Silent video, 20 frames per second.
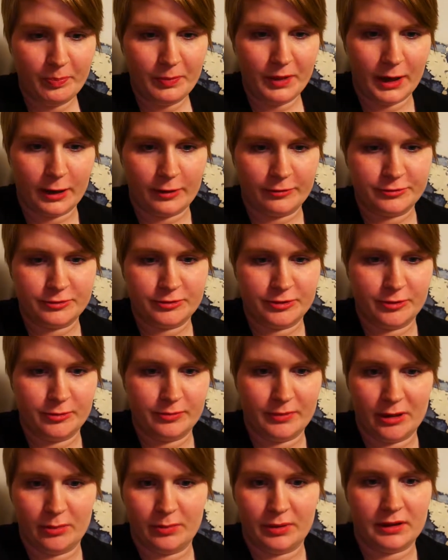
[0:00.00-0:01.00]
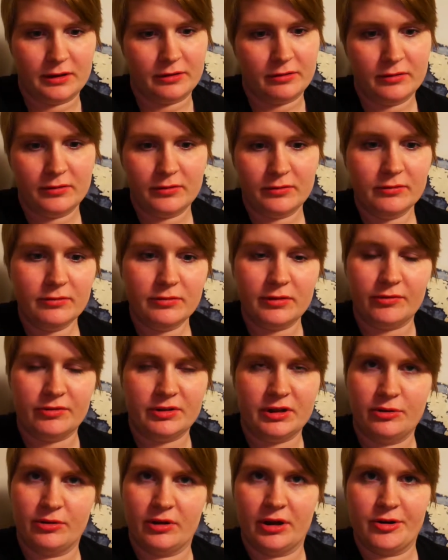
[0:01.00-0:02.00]
after maybe
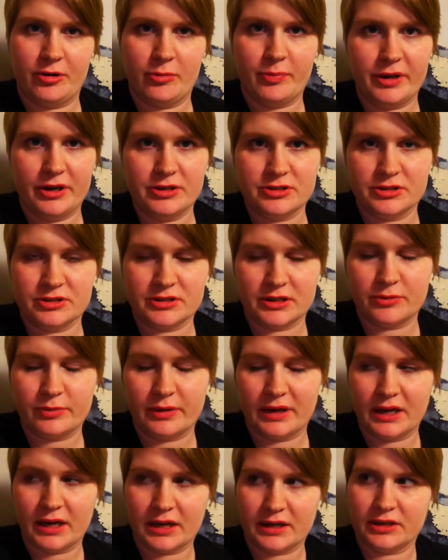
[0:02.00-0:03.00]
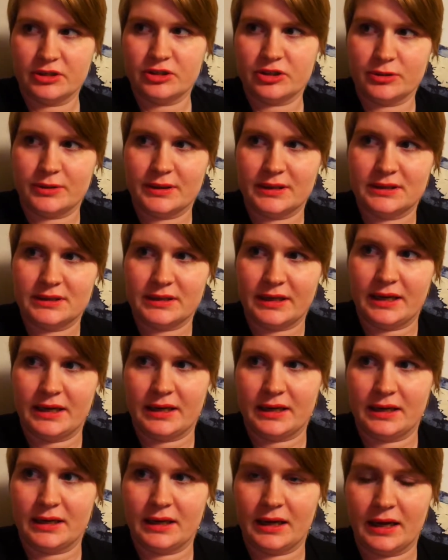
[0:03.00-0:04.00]
50 to 100 pages, I really got into it,
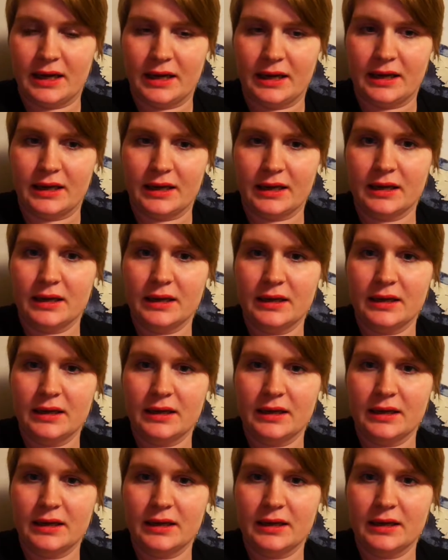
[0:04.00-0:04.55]
and I